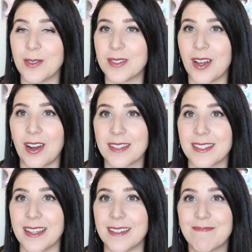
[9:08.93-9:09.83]
use the
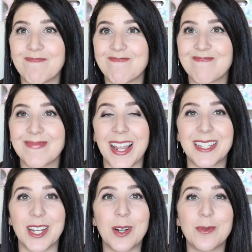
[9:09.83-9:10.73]
Austlen. I
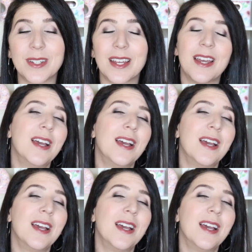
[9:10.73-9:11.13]
don't.